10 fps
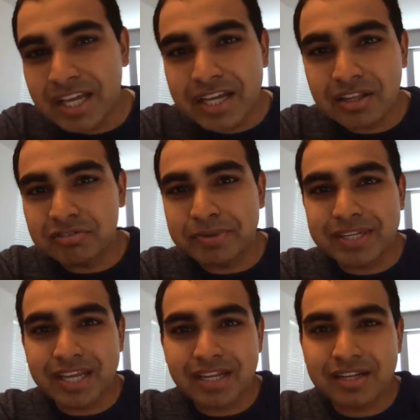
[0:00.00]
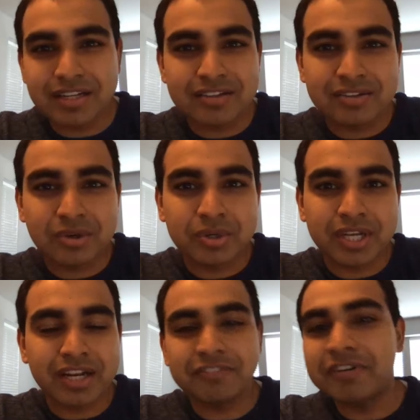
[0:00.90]
It'll often be data that is stored
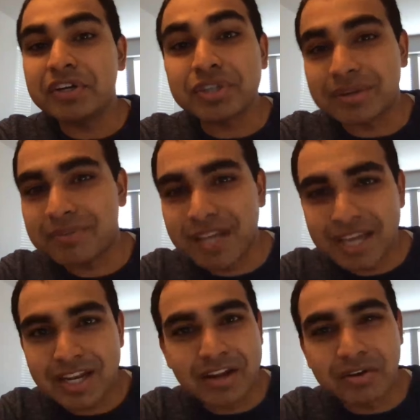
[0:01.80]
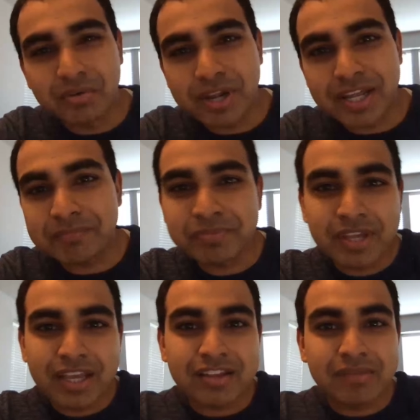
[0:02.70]
in a function in an array
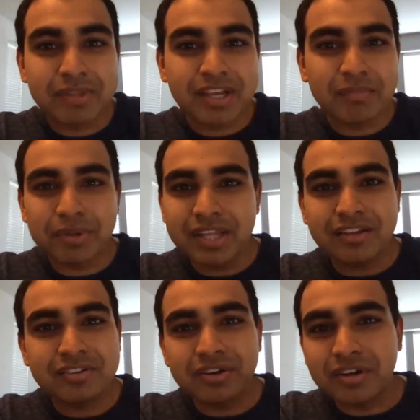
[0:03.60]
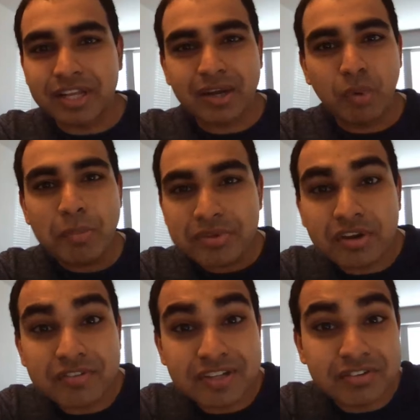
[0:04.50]
in something completely external like a web
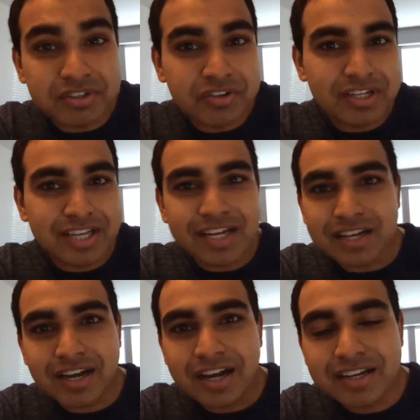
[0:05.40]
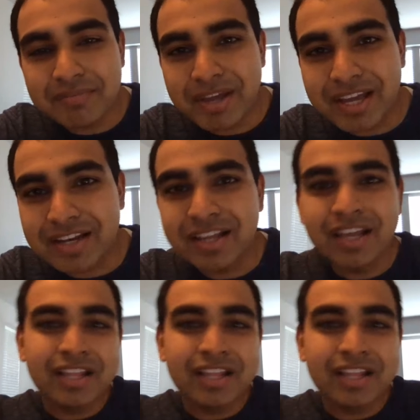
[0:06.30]
service that returns the data on demand.